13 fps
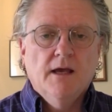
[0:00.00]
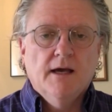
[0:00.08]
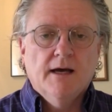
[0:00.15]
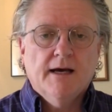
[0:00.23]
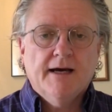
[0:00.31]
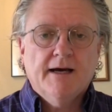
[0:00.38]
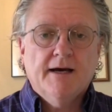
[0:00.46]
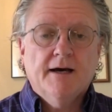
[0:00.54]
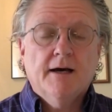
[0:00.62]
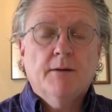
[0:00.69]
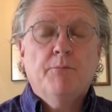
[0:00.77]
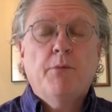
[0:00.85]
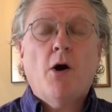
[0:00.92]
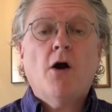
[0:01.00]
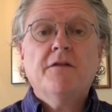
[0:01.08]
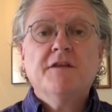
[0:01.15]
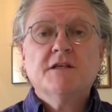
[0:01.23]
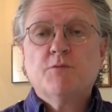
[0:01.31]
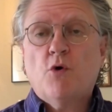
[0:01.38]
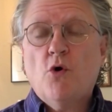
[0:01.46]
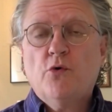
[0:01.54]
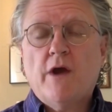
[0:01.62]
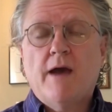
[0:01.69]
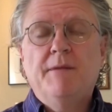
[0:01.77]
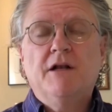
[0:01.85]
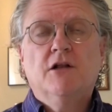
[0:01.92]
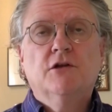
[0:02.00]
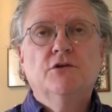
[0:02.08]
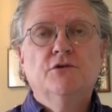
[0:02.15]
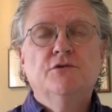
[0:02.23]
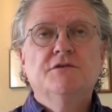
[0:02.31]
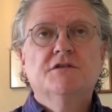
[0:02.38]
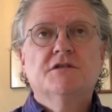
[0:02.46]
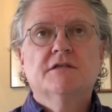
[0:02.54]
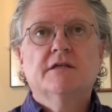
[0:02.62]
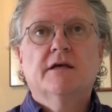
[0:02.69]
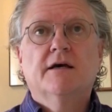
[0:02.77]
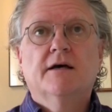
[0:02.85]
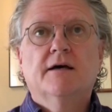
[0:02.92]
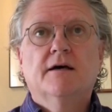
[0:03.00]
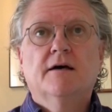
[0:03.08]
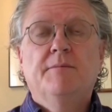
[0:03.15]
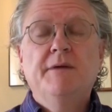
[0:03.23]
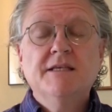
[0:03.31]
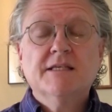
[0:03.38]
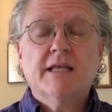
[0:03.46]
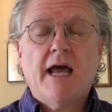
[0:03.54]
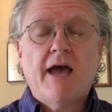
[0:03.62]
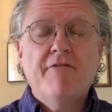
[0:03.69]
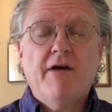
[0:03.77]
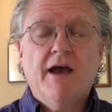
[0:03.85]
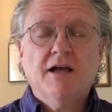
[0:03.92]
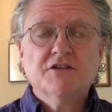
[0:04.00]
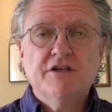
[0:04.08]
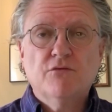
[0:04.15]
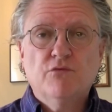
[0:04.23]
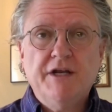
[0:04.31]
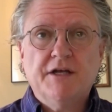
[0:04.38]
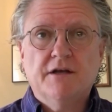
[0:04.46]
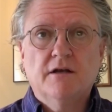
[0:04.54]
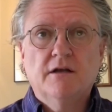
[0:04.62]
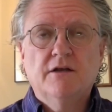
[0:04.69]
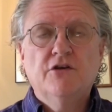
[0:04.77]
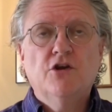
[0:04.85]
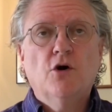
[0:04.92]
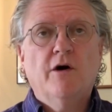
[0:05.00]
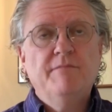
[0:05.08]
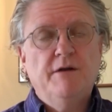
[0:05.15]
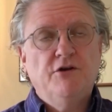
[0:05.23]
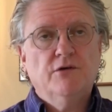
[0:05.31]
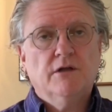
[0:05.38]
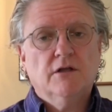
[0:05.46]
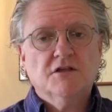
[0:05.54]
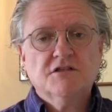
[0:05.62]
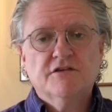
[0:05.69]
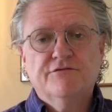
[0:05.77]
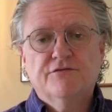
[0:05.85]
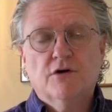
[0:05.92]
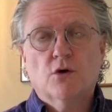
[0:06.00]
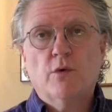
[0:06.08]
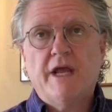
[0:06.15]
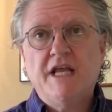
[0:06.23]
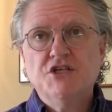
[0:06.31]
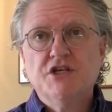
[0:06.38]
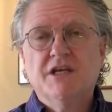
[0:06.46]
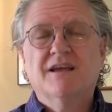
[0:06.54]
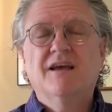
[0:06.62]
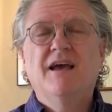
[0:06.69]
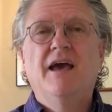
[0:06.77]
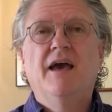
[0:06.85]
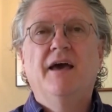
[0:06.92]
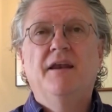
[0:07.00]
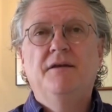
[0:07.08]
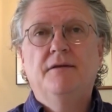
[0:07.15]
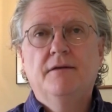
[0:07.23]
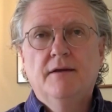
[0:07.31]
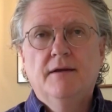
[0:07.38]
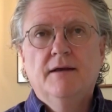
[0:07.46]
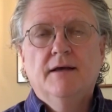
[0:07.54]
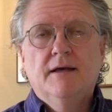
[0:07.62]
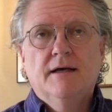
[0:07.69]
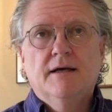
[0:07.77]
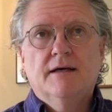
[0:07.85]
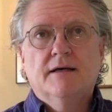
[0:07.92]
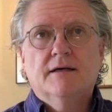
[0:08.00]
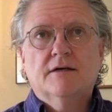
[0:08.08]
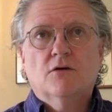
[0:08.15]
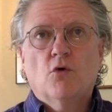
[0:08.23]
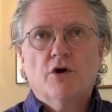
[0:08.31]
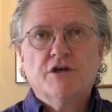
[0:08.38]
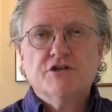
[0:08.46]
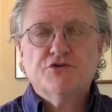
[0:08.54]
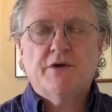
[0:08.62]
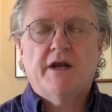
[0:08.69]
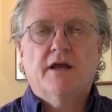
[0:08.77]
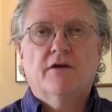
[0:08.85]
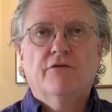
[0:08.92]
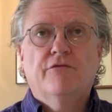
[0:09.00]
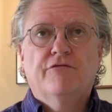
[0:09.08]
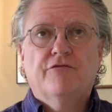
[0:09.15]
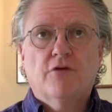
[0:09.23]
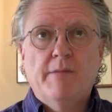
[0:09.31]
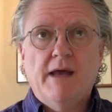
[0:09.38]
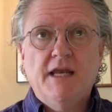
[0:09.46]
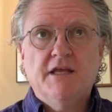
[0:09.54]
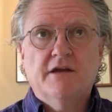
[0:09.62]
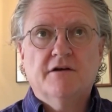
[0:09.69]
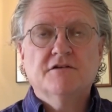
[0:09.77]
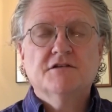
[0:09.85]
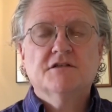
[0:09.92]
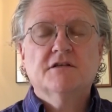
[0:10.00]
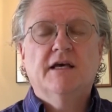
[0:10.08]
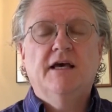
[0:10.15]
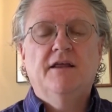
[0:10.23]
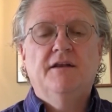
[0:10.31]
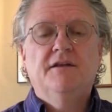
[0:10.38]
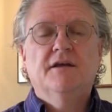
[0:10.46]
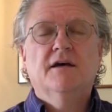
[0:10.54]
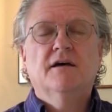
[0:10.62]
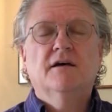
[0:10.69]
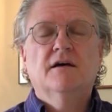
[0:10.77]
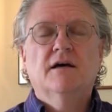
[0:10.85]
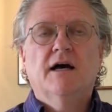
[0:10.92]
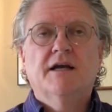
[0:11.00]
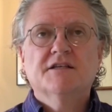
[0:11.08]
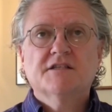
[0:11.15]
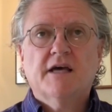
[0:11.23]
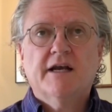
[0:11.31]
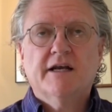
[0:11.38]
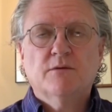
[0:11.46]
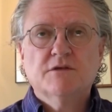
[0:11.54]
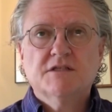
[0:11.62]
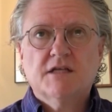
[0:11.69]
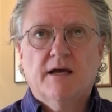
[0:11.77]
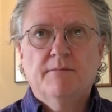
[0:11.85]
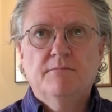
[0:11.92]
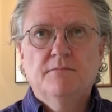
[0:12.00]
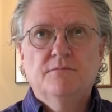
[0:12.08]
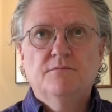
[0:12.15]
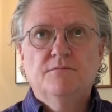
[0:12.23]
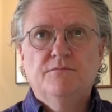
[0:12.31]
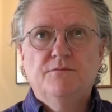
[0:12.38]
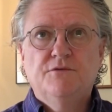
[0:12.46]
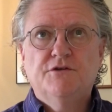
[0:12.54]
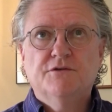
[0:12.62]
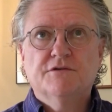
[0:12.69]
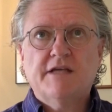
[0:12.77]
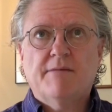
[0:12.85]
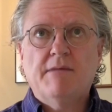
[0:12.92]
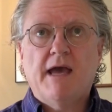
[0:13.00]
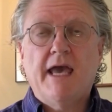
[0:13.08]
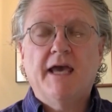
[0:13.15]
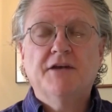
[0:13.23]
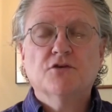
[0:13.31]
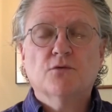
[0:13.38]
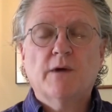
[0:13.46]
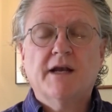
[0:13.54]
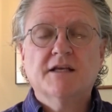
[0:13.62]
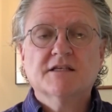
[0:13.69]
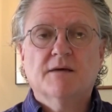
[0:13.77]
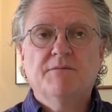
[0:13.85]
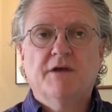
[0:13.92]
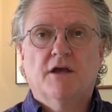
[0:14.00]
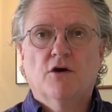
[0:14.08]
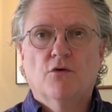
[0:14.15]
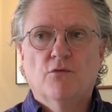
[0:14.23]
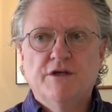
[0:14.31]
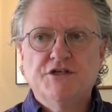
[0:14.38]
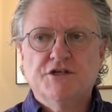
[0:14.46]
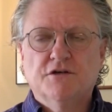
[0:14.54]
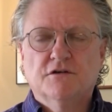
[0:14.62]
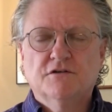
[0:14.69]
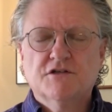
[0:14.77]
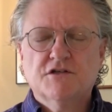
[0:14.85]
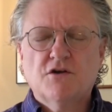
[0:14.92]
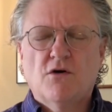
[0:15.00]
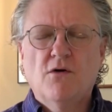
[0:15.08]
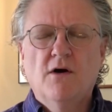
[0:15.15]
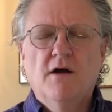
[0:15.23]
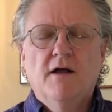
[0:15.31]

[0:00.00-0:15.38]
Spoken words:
Part of this program includes a piece that I've actually written. You know, I've been doing lots of arranging and orchestrating for many years, and I decided it was time to set my hand to writing something original. So